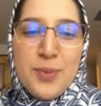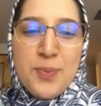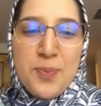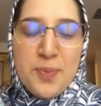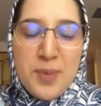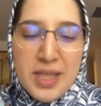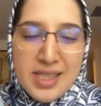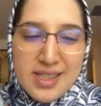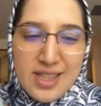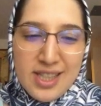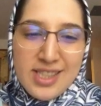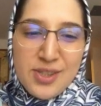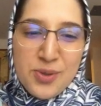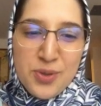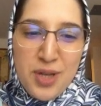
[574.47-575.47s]

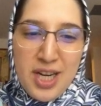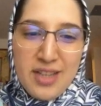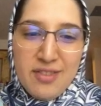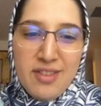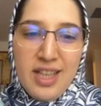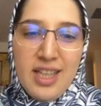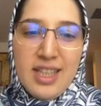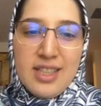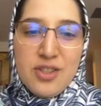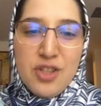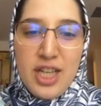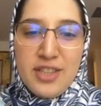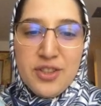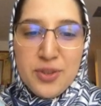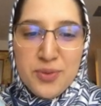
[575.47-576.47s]
besides driving a
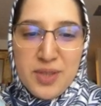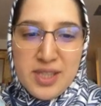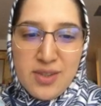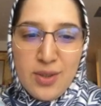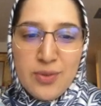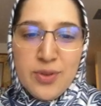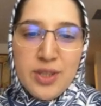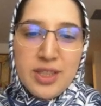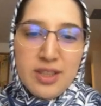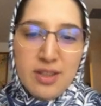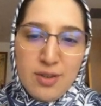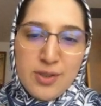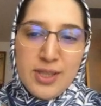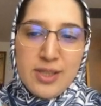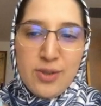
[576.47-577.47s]
tighter result for the closeness,